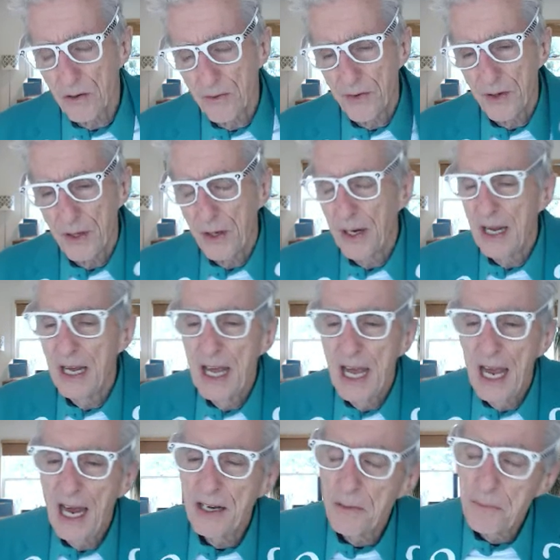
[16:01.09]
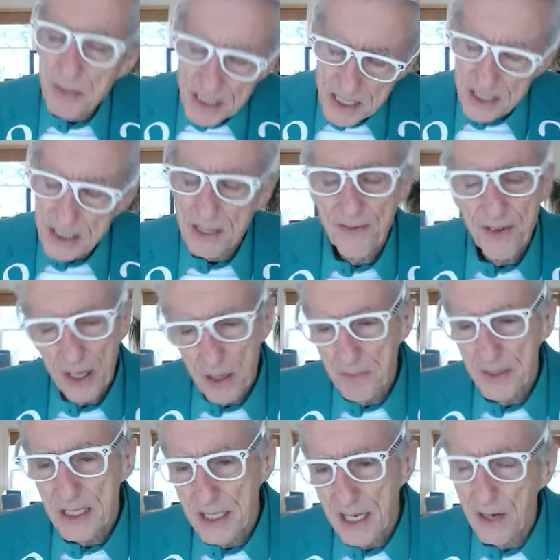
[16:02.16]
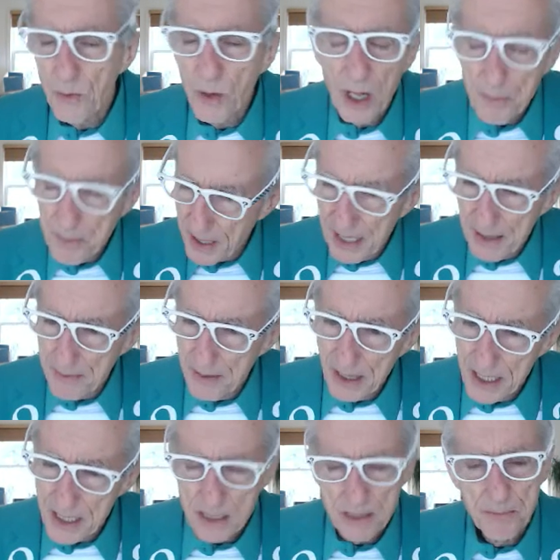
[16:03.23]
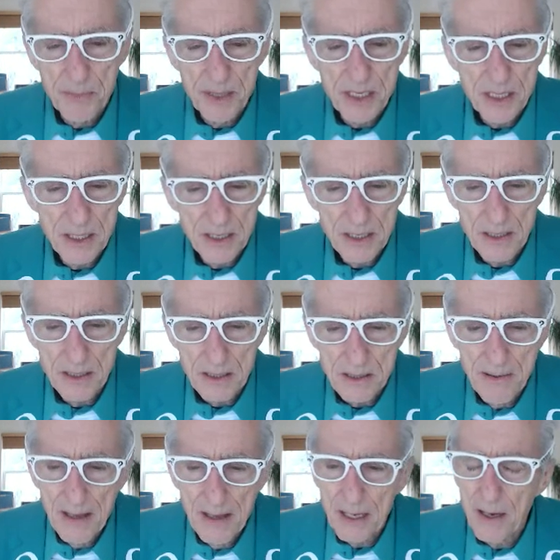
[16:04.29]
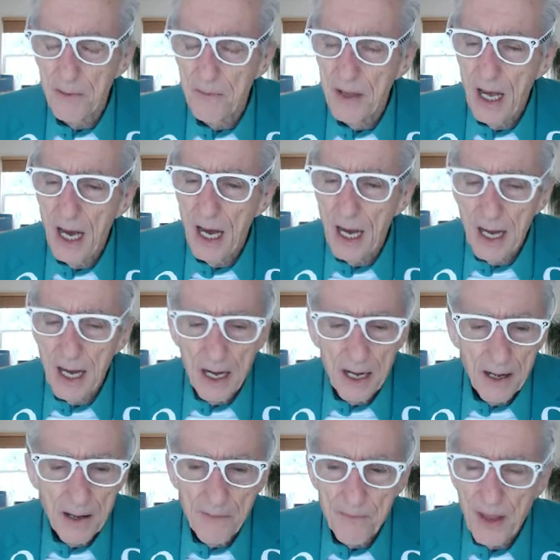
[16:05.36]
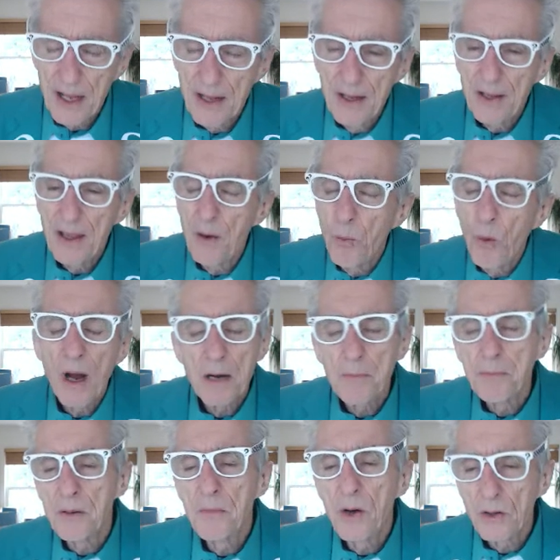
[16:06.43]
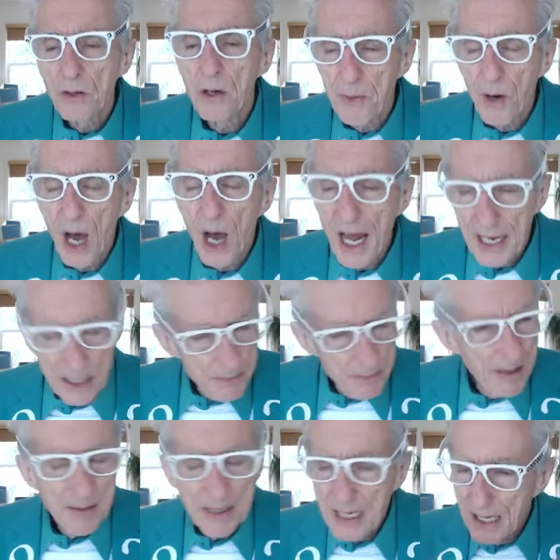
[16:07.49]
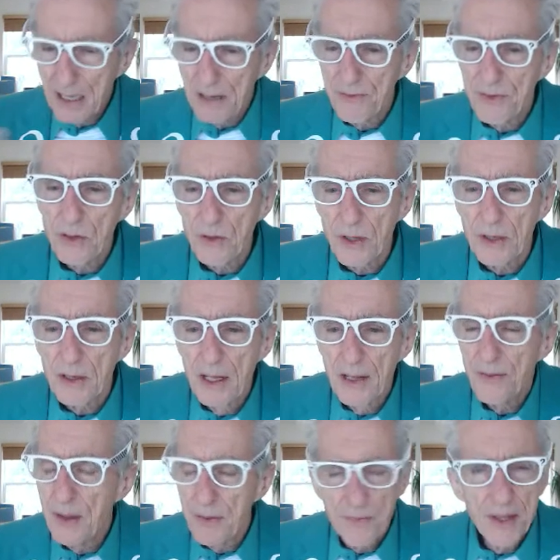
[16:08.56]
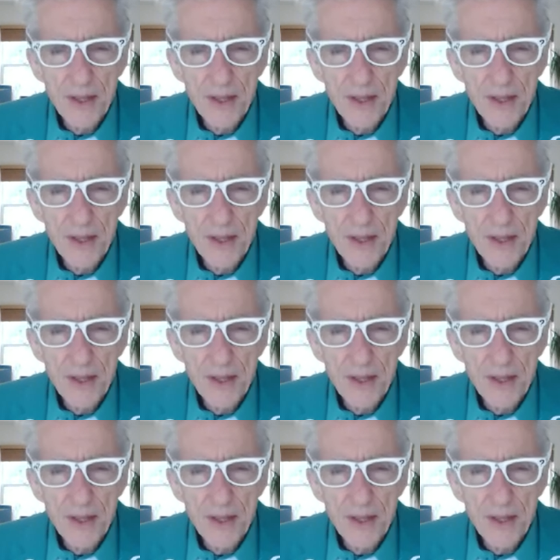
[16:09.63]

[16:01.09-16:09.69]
over there, and your business development center will help you get lists of businesses, you know, that want to promote their products. Maybe interview the